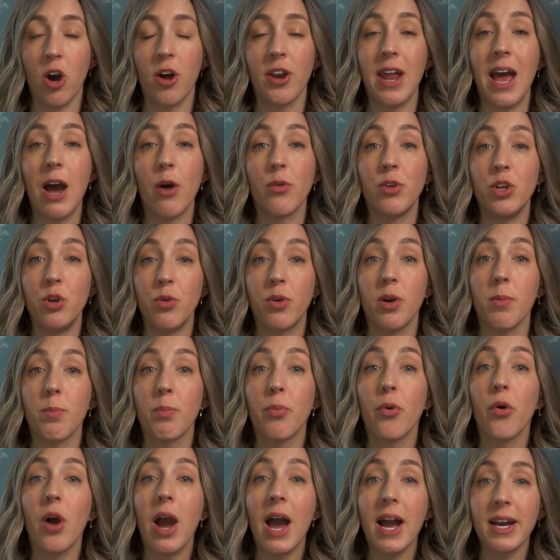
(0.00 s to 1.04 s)
on how you can
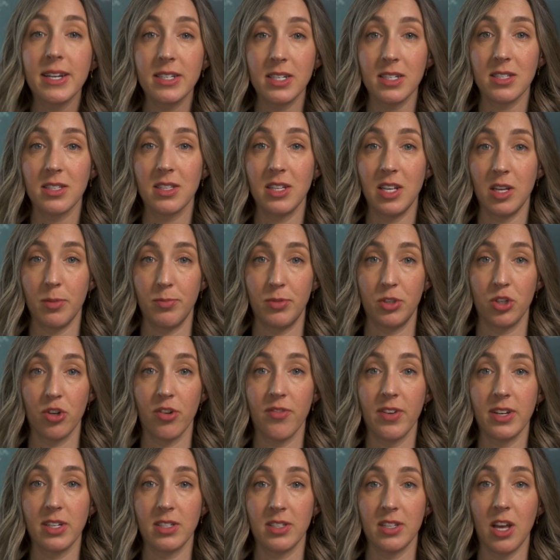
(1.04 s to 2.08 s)
practice the
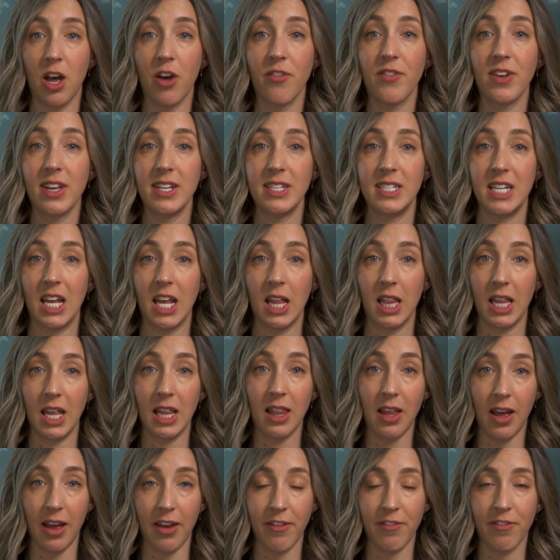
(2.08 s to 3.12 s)
observing self in daily
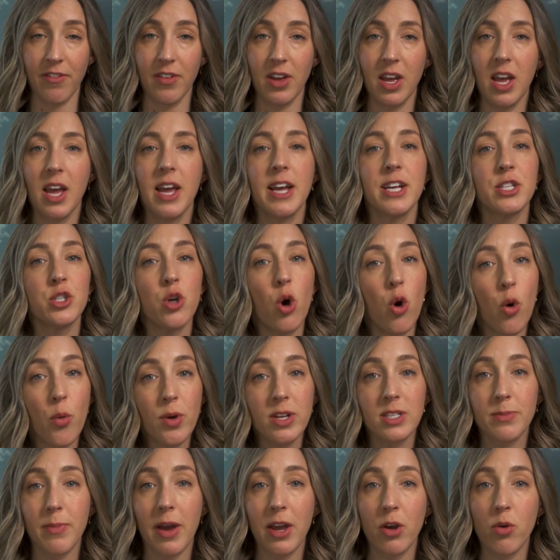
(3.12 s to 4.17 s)
life. It's
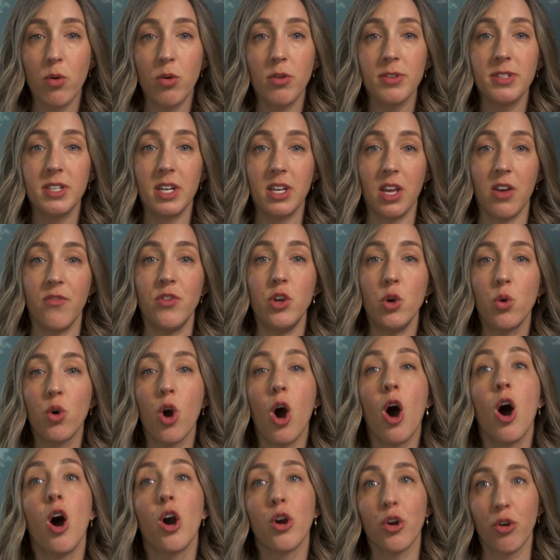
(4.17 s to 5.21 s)
always my goal to give you
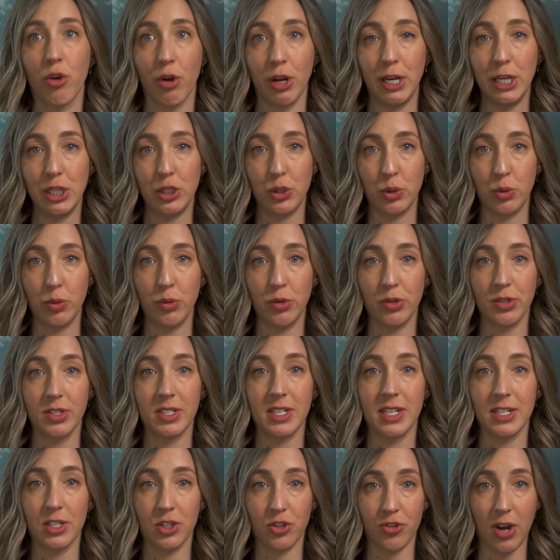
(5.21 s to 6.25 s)
concrete
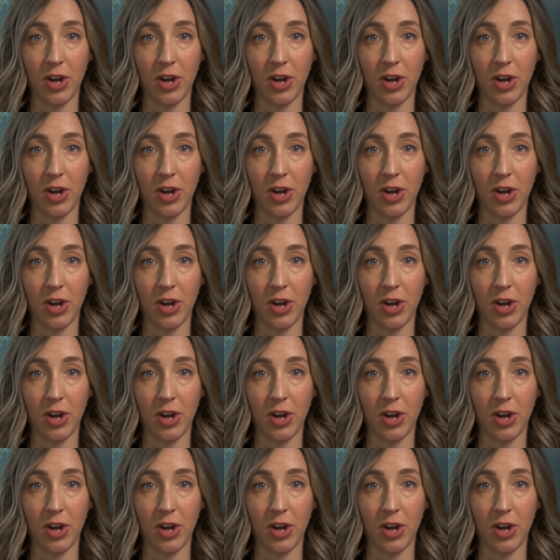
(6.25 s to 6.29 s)
tools and